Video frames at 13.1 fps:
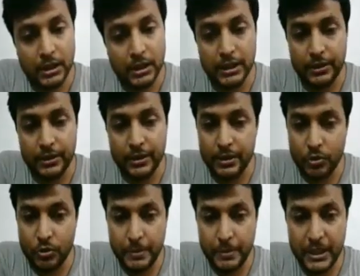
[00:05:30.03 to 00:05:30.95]
Again, this
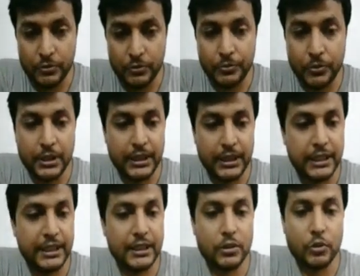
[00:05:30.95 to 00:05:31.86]
is chromatophore and
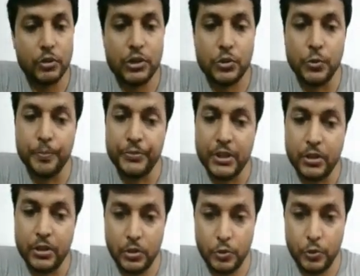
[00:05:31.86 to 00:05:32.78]
analogous to
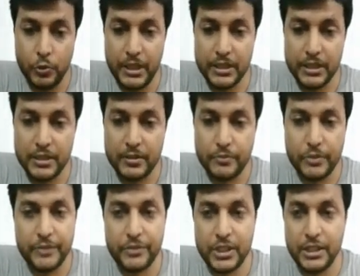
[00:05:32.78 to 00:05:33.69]
chloroplast. We
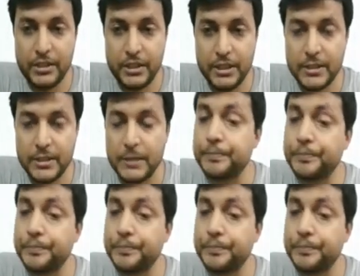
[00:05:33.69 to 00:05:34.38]
have seen this.